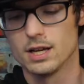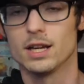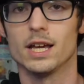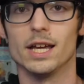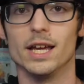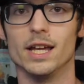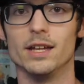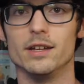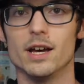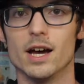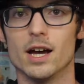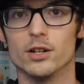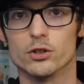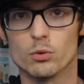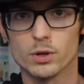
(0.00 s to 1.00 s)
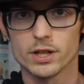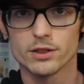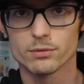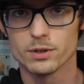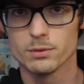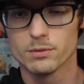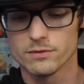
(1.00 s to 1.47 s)
and
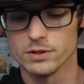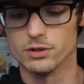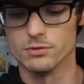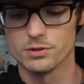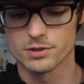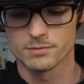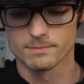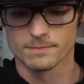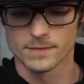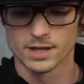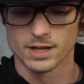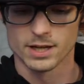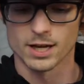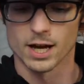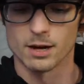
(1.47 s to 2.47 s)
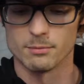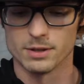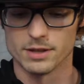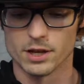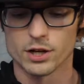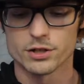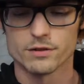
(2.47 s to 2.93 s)
23 reviews, but
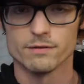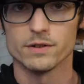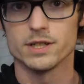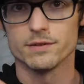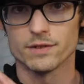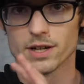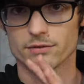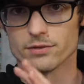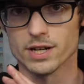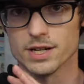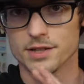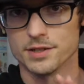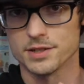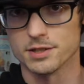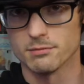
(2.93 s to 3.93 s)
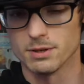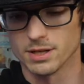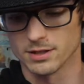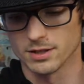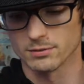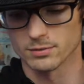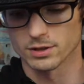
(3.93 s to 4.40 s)
the 155 ratings is the big
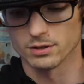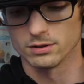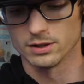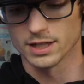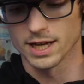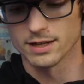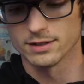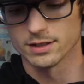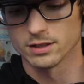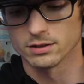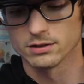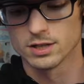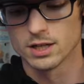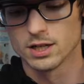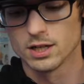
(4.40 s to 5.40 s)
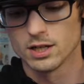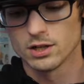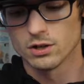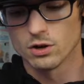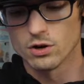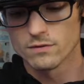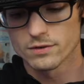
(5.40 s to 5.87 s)
thing we're going to look at here.
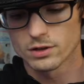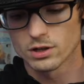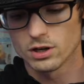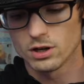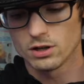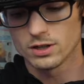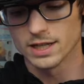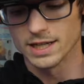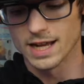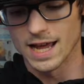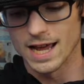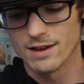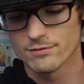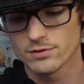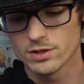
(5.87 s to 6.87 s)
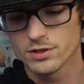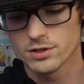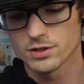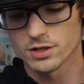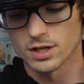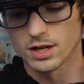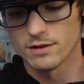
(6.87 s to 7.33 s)
Overall, an
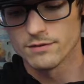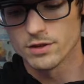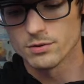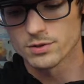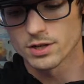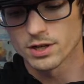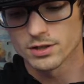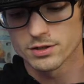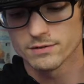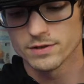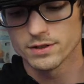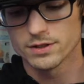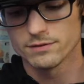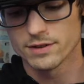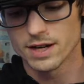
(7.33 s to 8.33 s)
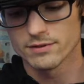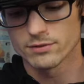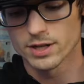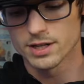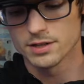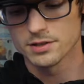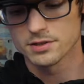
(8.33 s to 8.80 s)
average of those 155
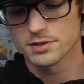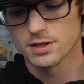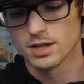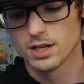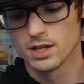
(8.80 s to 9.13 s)
ratings